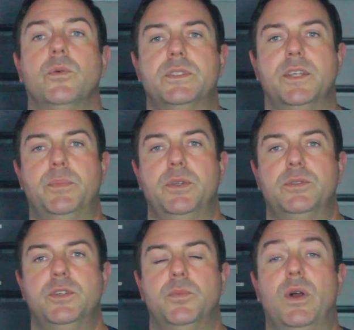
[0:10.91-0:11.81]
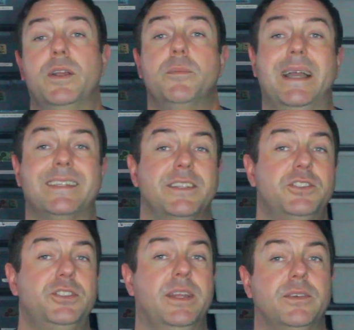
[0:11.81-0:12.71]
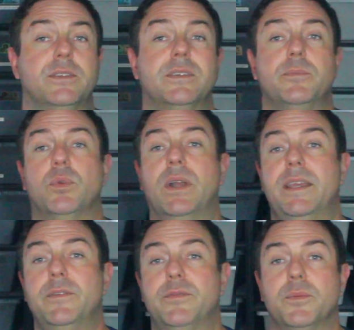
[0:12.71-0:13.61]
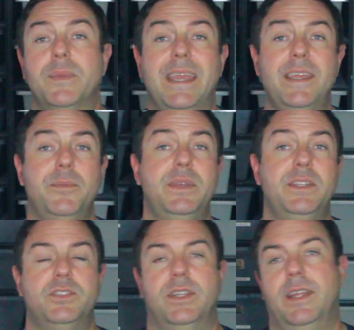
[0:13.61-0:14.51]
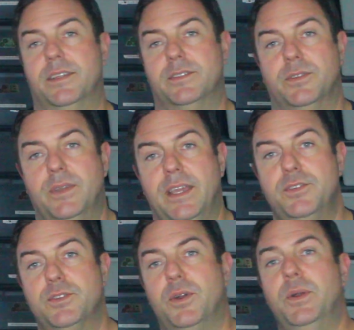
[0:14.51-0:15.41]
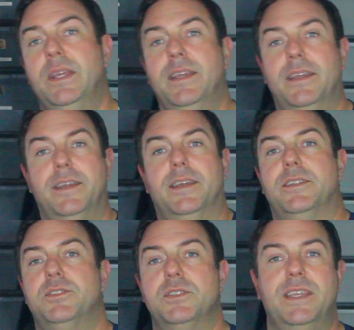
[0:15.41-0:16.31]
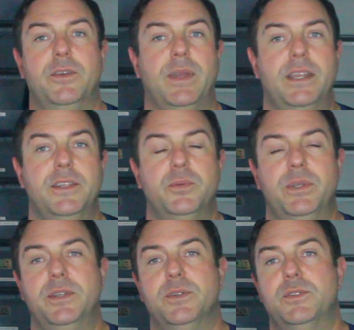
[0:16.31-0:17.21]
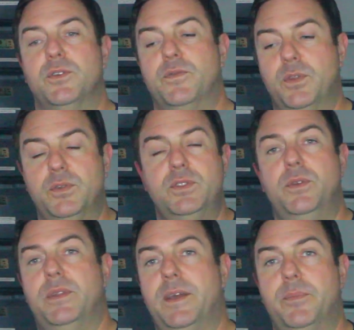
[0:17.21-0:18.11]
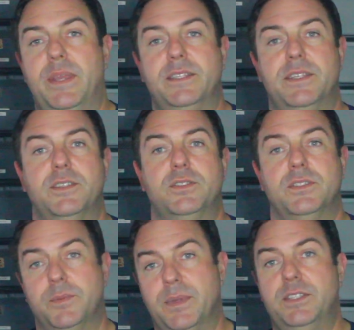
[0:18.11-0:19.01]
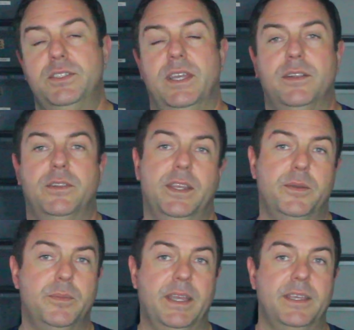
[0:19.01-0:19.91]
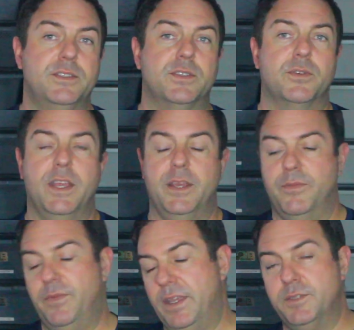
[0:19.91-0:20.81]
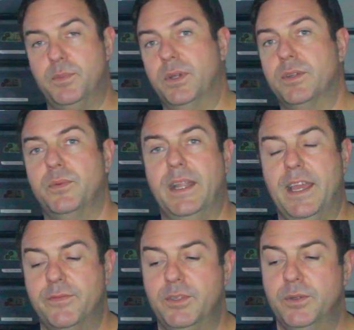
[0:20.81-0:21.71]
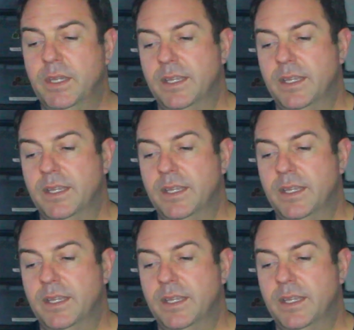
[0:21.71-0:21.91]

What's up, YouTube? Welcome back to the channel. Brian from AB Genetics. Okay, so just get right into it here. So for those of you that pay attention to my channel and my Instagram, Facebook, what have you,